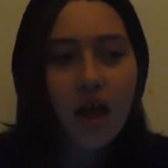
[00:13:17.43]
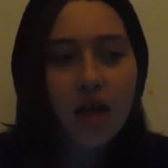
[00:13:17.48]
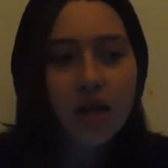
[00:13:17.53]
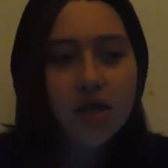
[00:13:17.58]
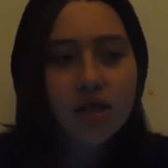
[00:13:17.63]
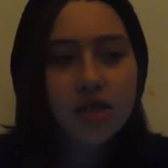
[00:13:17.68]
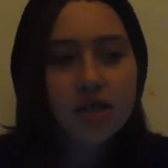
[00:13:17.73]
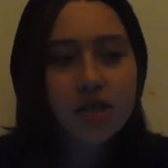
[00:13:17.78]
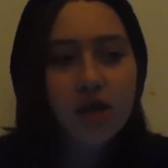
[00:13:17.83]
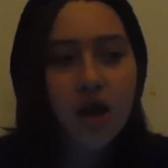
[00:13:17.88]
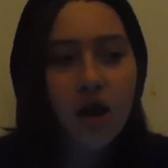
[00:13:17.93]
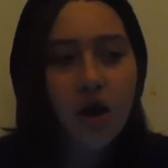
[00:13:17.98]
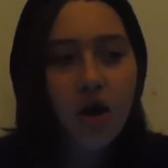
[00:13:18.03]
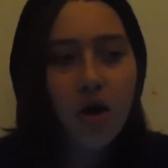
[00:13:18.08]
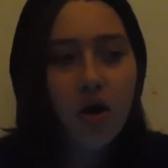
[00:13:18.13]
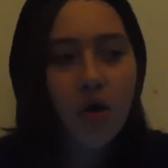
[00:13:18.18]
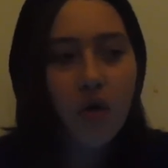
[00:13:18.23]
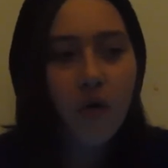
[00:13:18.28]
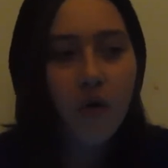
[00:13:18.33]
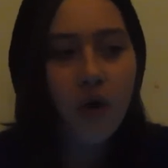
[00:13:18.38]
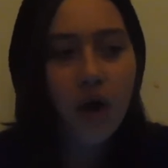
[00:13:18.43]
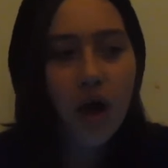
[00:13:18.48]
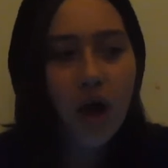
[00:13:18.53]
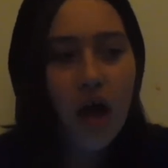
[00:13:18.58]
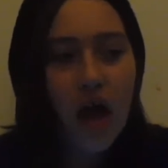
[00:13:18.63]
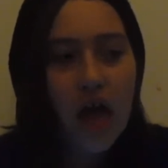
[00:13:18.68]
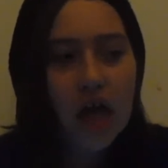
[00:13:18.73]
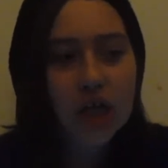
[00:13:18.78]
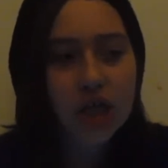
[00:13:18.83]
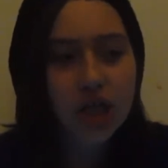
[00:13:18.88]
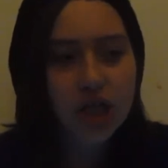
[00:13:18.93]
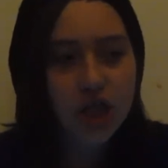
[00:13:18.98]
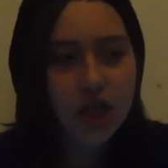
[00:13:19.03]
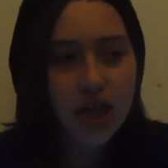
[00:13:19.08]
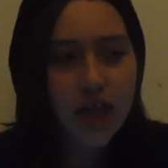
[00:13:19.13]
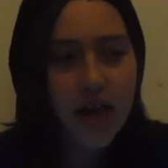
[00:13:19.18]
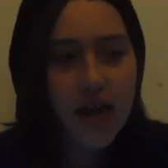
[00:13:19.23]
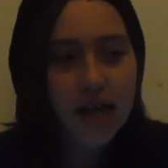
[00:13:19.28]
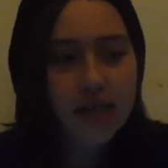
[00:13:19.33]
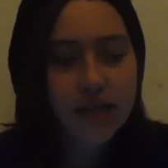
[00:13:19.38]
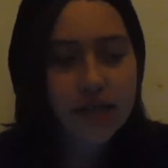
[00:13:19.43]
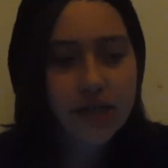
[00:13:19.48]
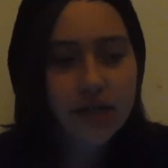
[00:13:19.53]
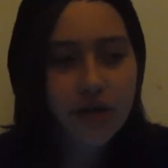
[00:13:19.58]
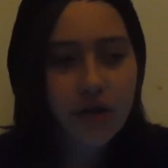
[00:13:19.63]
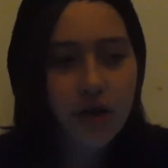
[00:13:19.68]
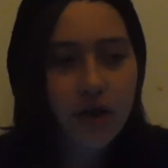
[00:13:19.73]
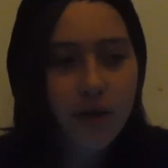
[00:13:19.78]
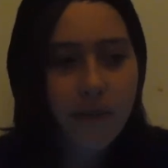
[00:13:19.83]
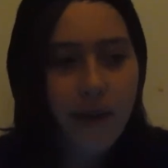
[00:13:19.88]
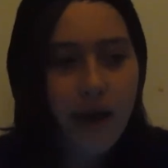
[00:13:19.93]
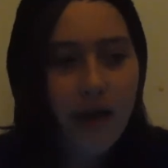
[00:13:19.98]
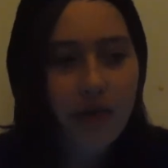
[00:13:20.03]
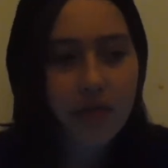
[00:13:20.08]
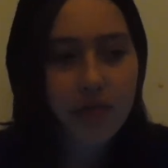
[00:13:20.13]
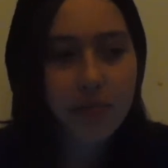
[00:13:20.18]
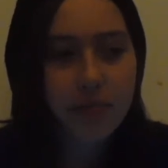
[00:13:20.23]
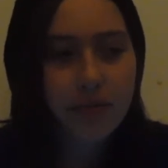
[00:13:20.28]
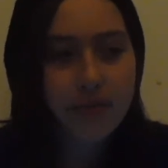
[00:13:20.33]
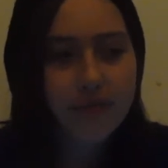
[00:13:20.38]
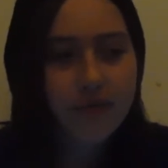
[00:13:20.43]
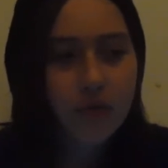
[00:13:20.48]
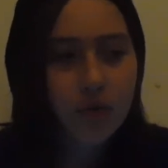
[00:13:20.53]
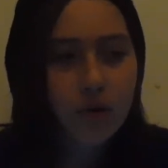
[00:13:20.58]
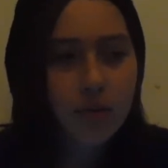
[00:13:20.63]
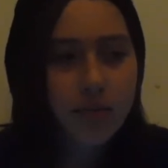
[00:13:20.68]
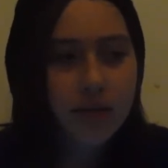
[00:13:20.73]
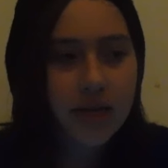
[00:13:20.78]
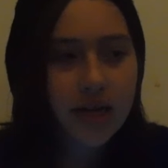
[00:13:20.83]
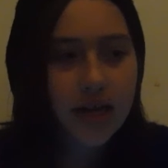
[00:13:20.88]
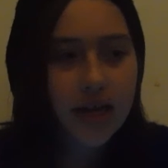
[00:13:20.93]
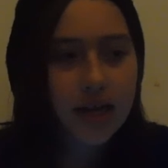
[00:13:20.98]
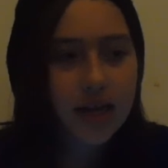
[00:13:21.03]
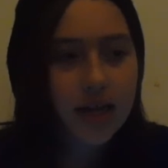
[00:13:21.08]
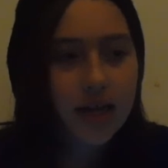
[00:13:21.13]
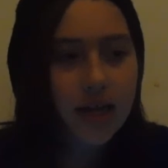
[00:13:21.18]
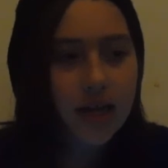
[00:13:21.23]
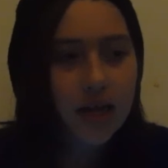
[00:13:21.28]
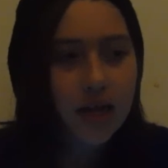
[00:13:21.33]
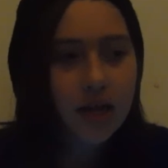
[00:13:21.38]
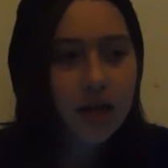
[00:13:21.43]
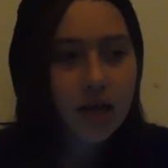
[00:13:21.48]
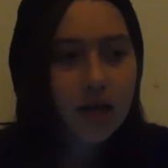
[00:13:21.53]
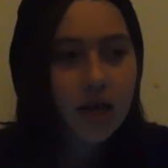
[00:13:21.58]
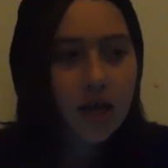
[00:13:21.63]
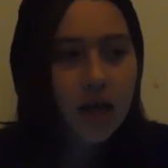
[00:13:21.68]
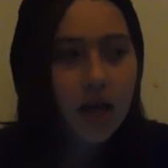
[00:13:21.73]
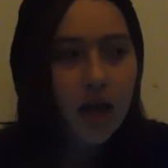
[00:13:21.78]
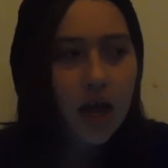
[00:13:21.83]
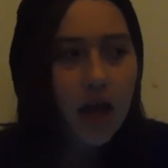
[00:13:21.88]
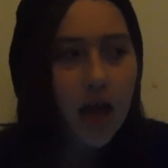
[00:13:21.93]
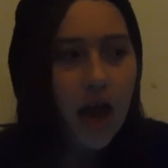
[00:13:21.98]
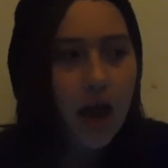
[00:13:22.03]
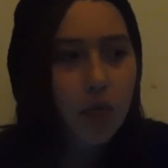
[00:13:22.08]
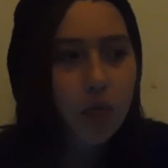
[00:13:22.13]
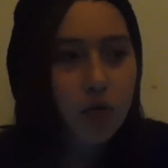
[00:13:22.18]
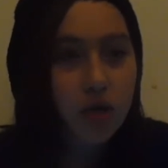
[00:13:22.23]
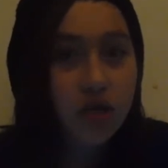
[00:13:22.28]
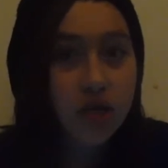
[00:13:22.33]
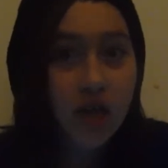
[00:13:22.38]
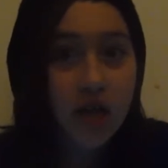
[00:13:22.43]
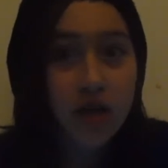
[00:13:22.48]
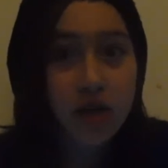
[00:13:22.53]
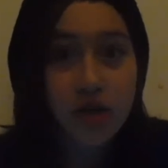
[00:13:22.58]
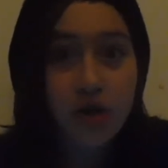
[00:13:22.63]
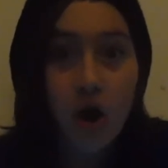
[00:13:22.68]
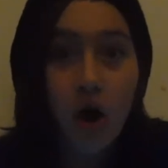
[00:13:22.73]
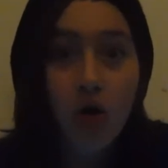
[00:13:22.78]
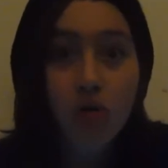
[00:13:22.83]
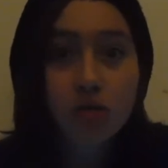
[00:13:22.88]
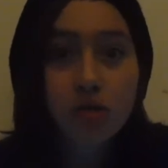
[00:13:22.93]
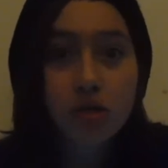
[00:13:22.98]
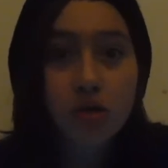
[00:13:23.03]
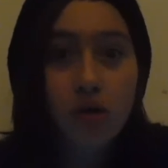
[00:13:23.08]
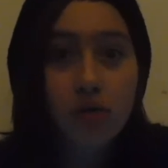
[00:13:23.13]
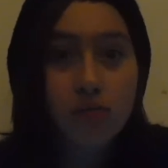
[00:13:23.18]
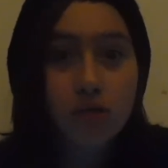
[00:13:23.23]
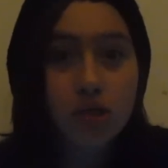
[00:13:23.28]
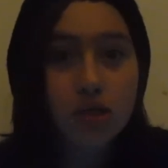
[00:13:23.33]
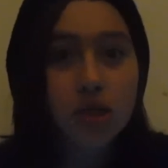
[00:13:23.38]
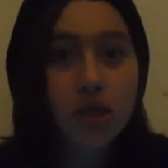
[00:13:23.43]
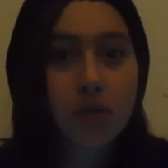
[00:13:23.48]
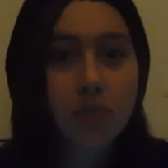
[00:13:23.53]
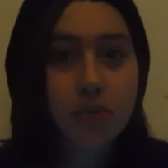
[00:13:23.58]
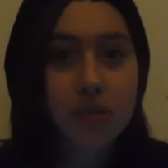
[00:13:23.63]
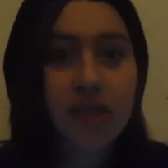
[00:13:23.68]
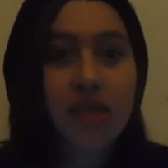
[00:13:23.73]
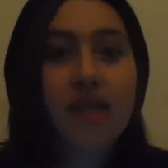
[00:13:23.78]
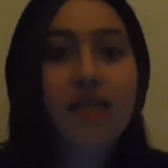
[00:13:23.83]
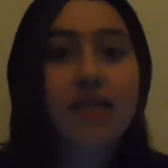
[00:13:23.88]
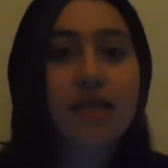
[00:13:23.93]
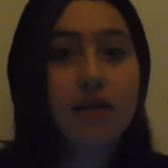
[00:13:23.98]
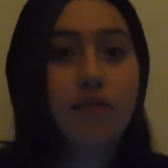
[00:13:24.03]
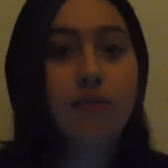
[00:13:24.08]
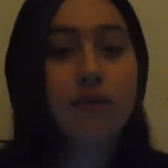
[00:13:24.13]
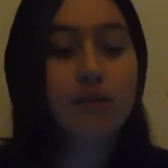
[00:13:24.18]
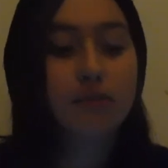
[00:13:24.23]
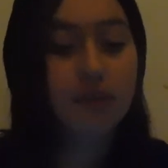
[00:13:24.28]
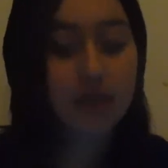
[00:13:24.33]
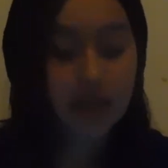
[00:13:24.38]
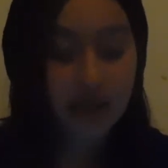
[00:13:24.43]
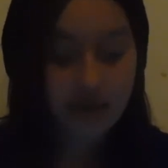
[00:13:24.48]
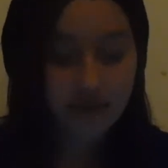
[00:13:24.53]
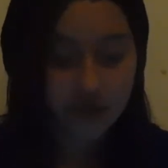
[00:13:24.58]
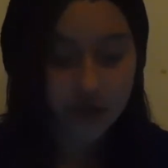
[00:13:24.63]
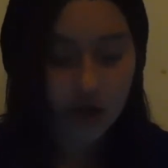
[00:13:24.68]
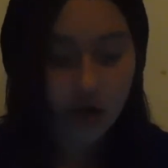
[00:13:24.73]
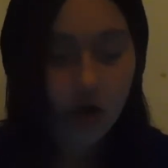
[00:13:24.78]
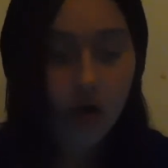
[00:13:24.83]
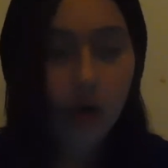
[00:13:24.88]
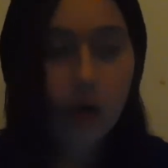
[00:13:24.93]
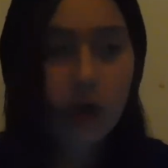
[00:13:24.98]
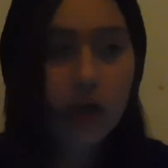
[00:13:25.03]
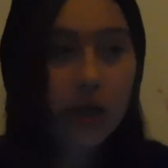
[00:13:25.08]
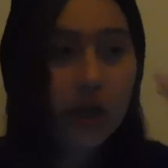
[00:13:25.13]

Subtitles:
so she asked to go to the bathroom before me, and then I really had to go, so I'm just like, please, I really, really have to go.